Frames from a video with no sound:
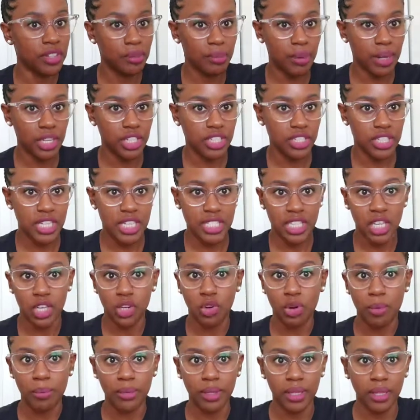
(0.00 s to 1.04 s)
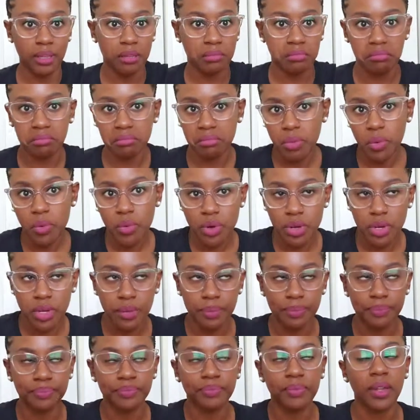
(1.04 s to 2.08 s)
the patient as I normally
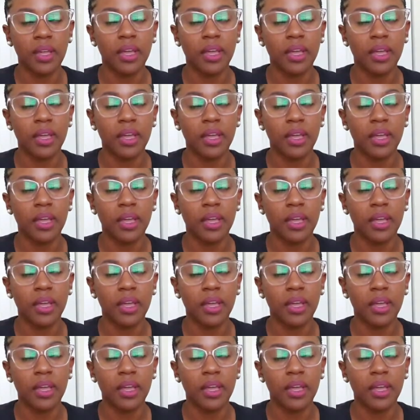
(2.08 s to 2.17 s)
would.